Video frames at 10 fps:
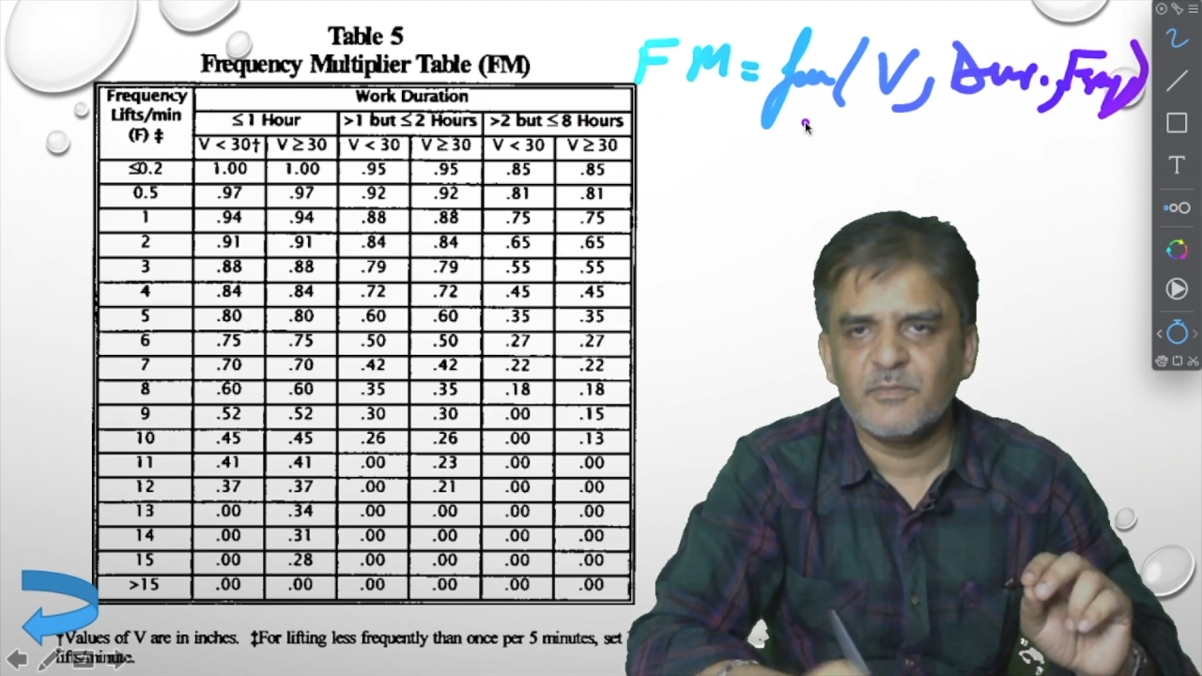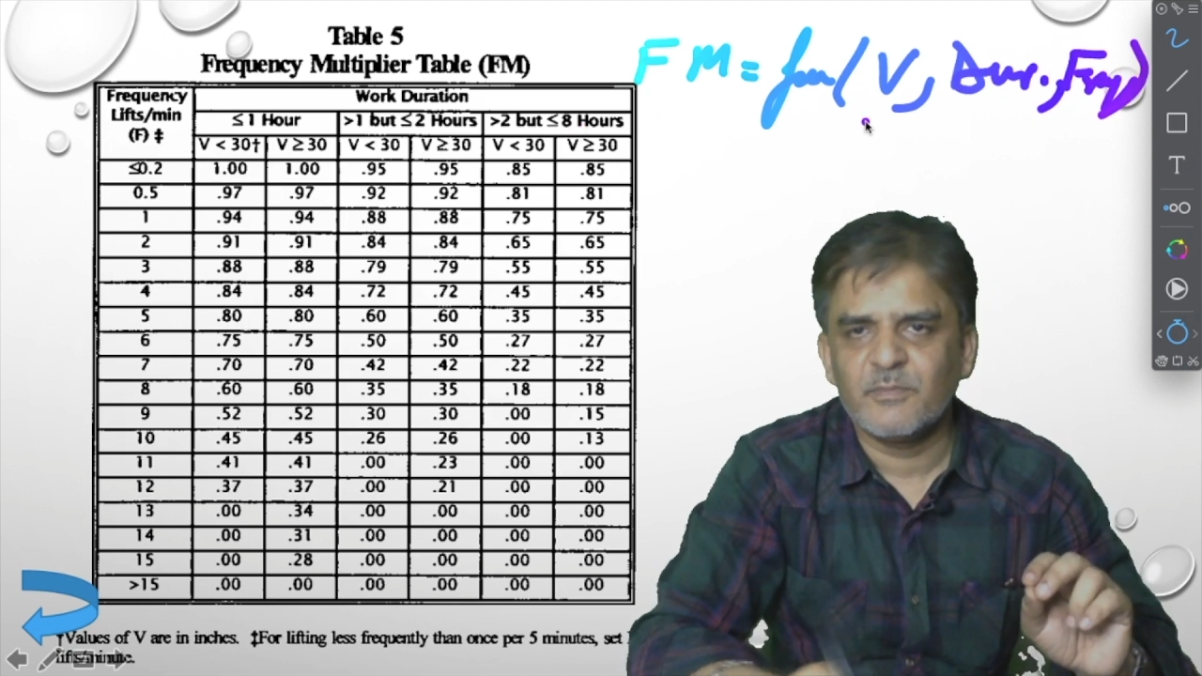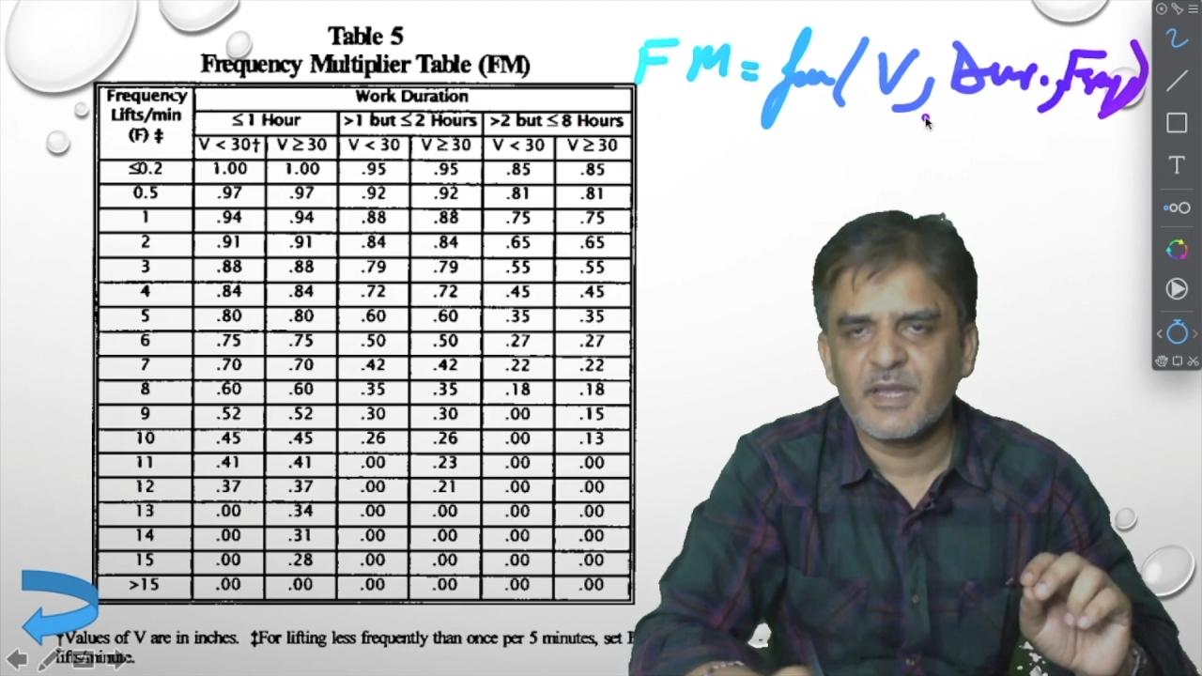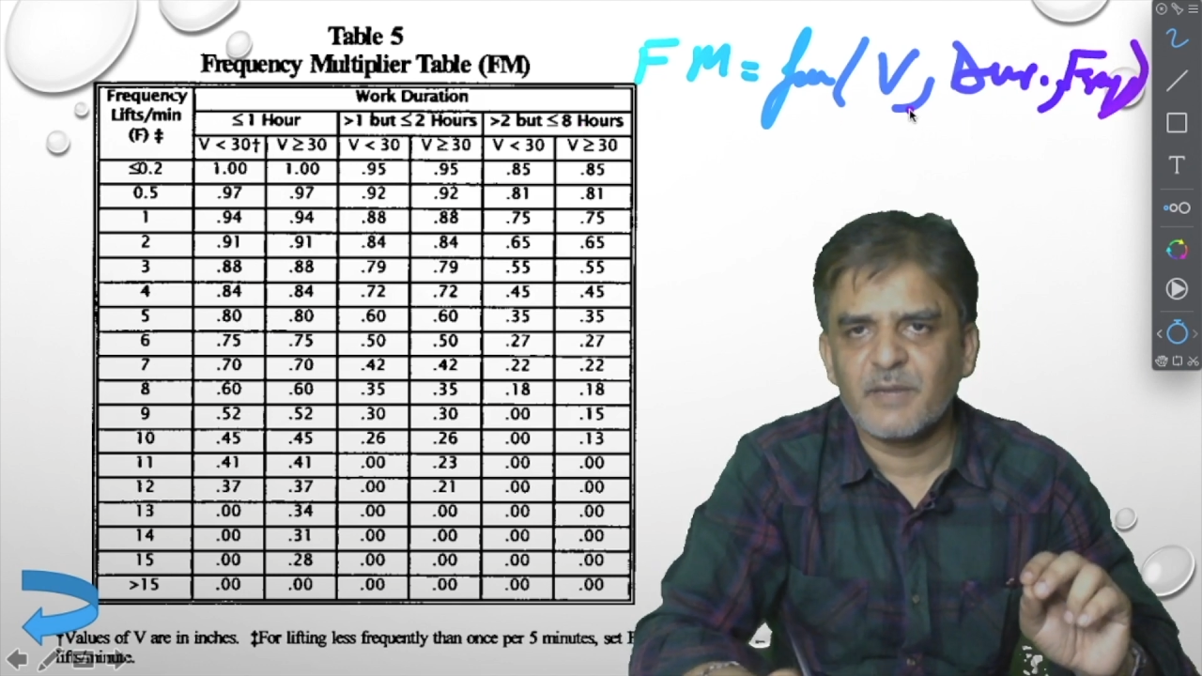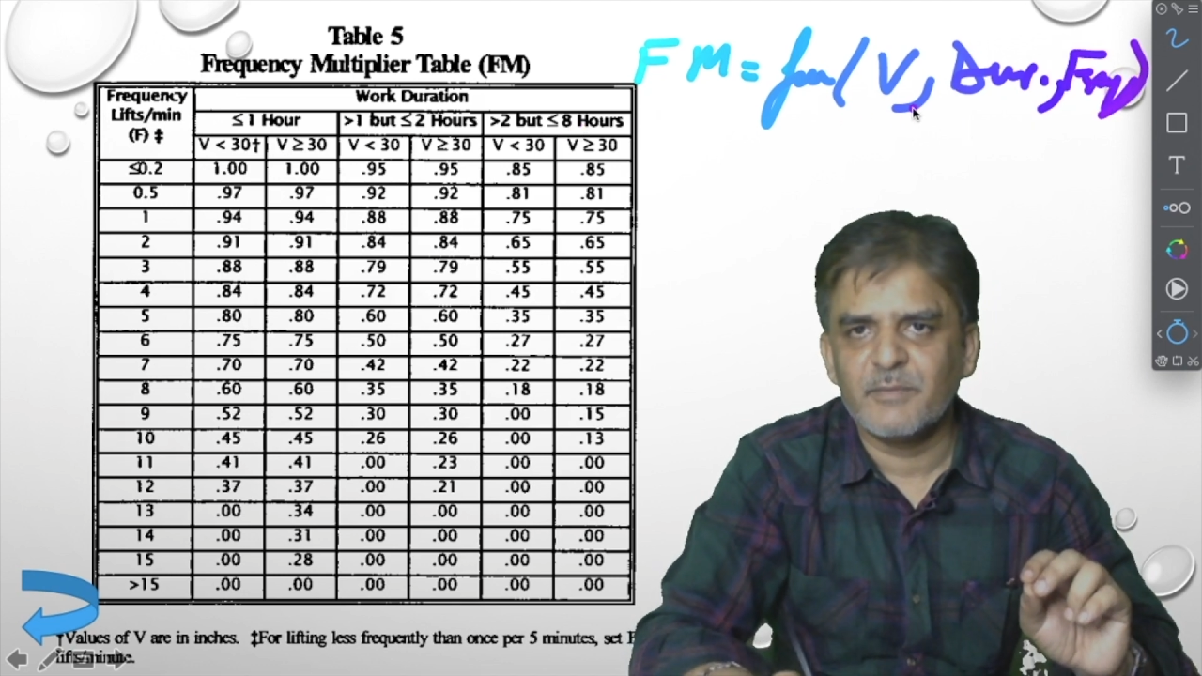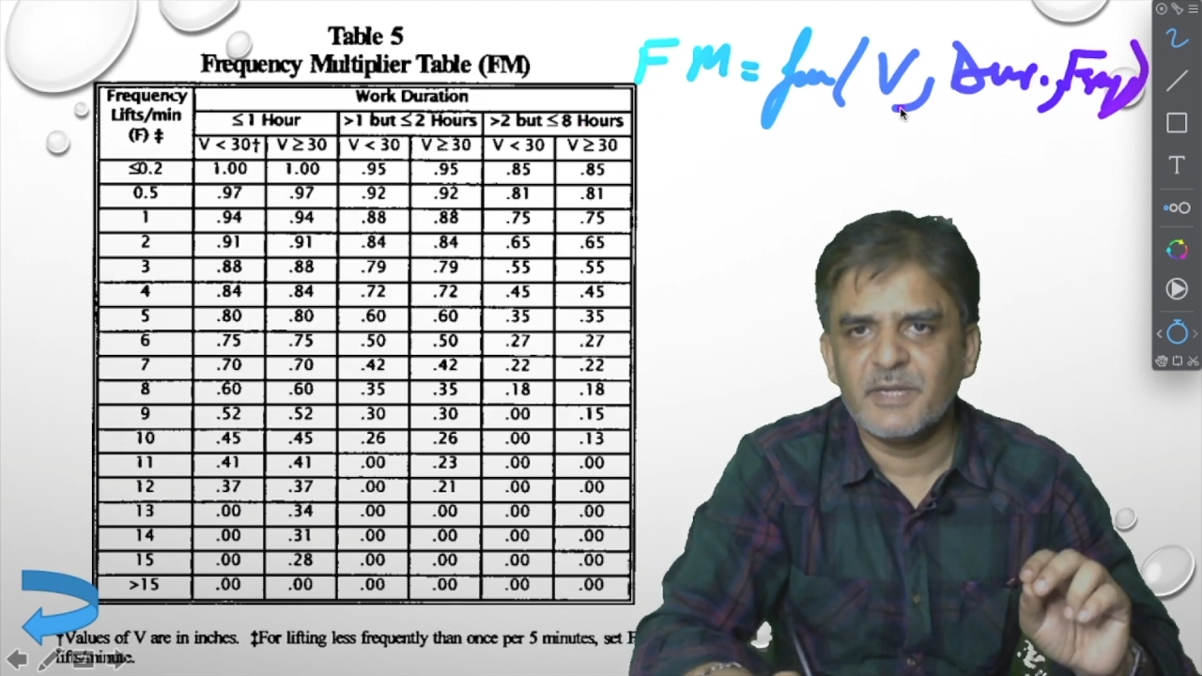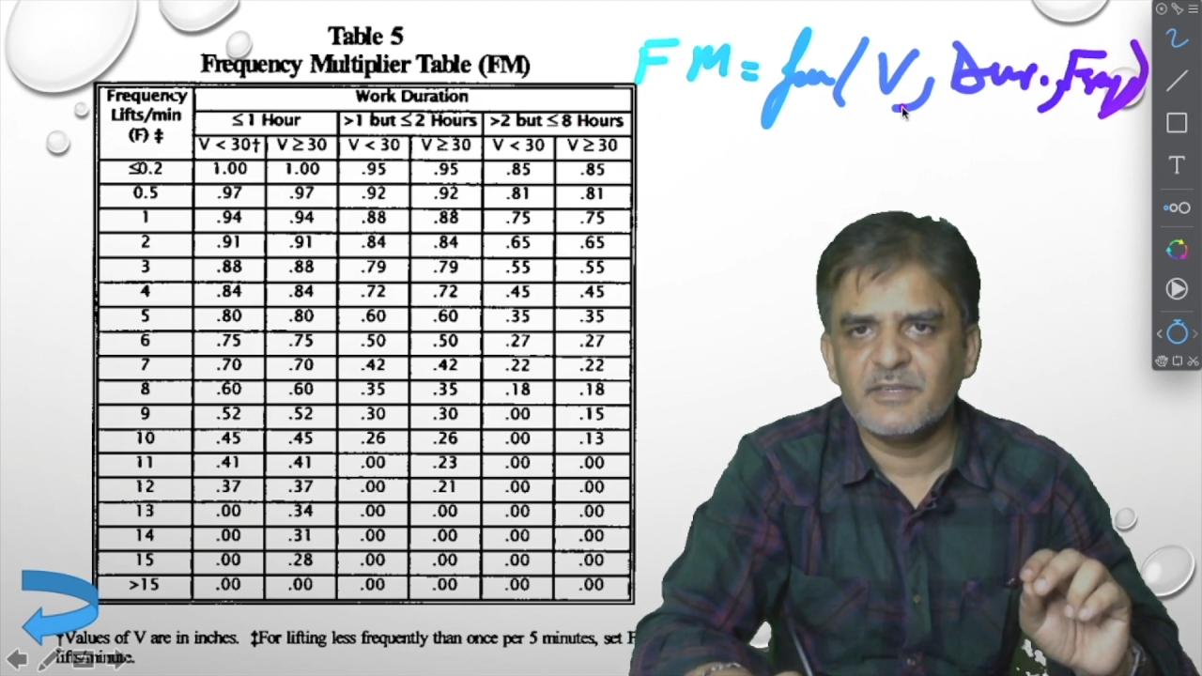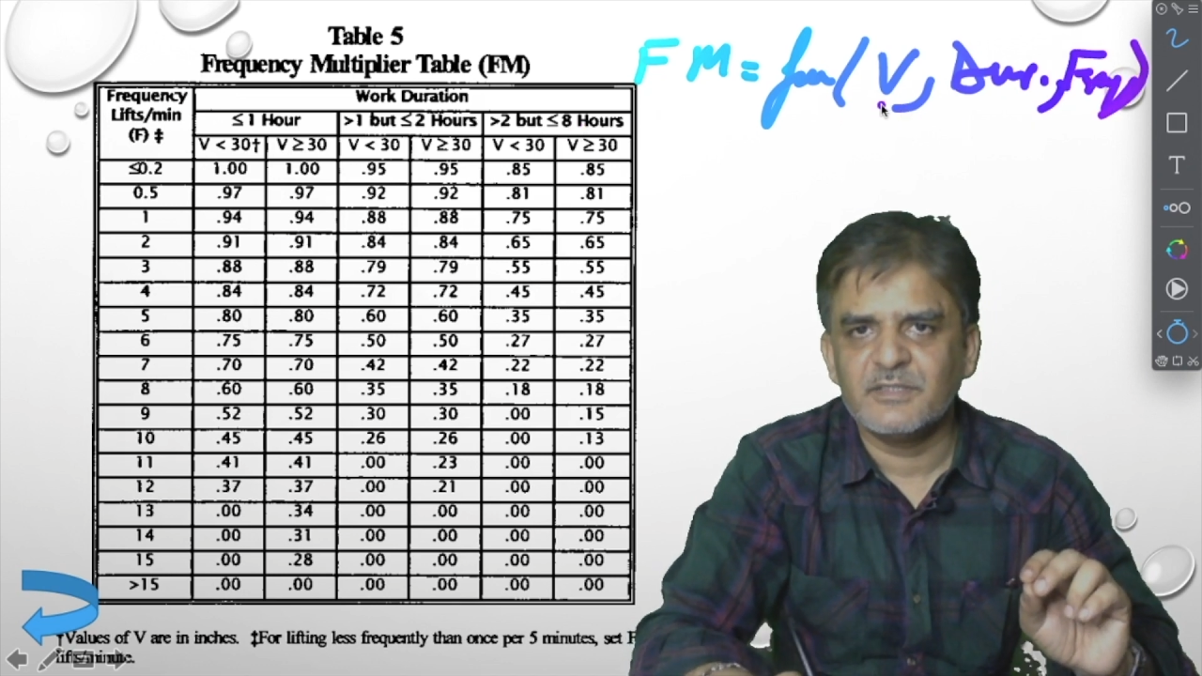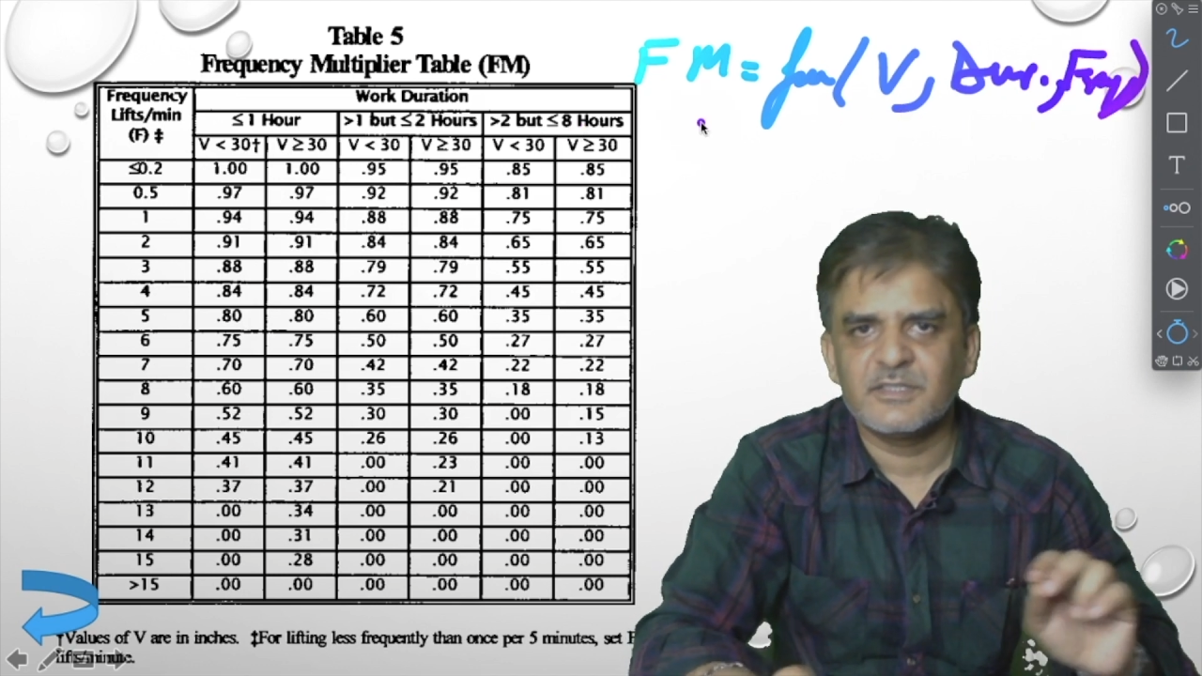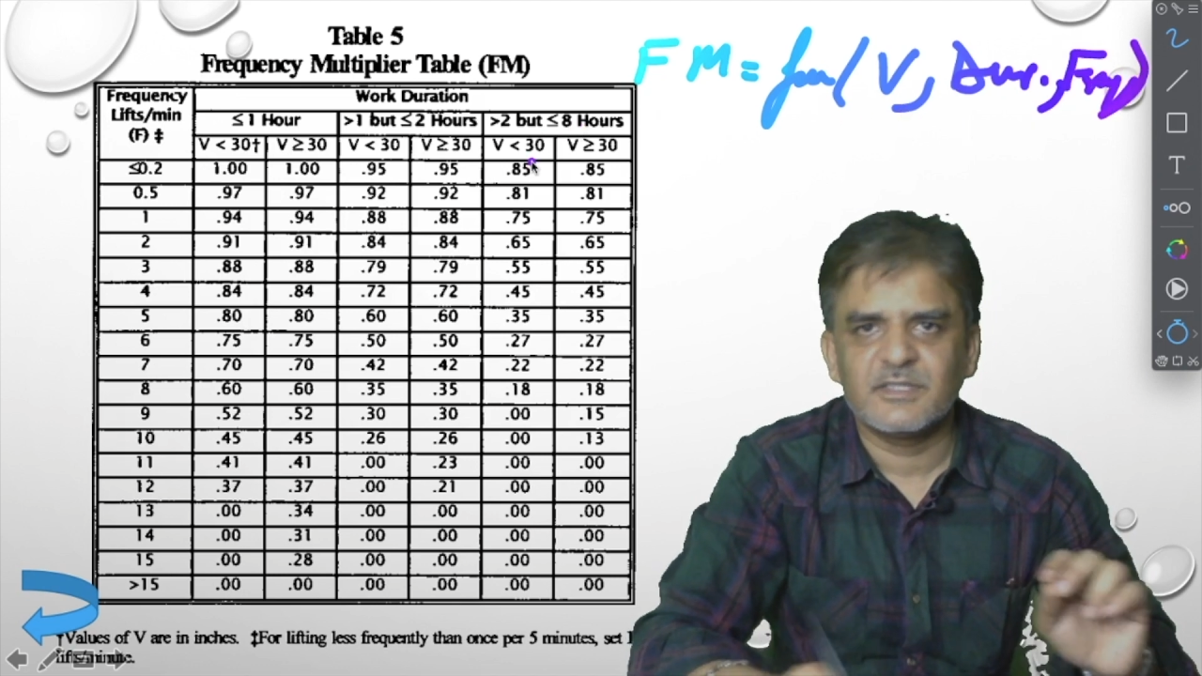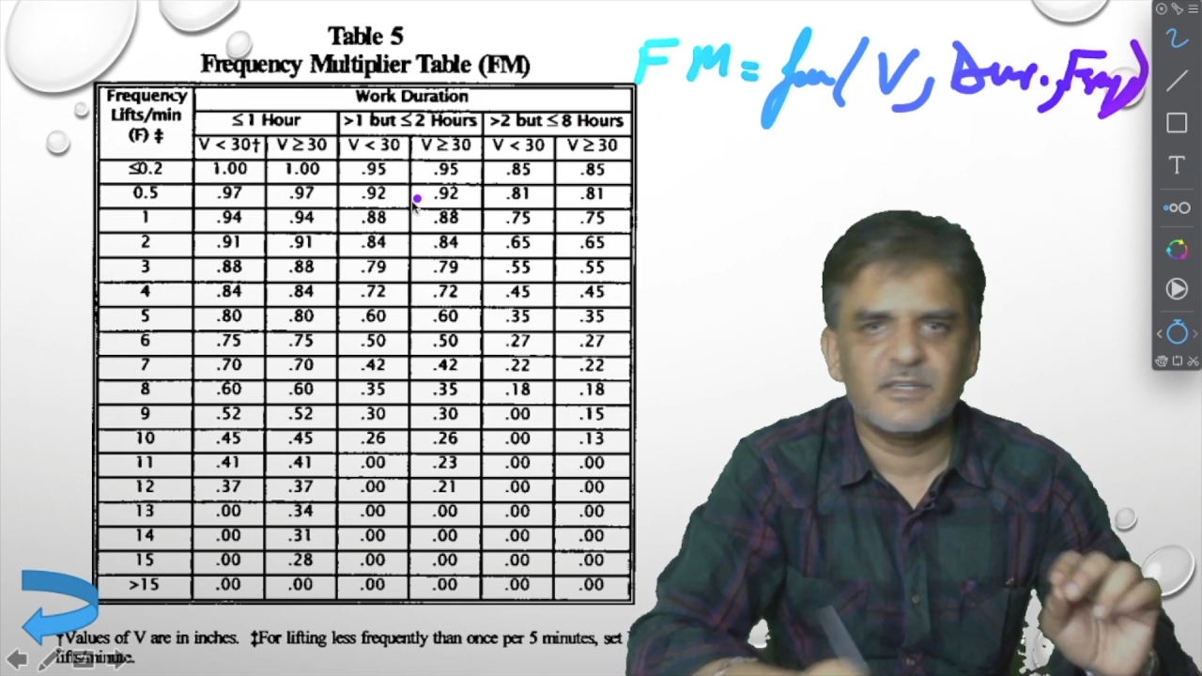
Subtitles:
parameters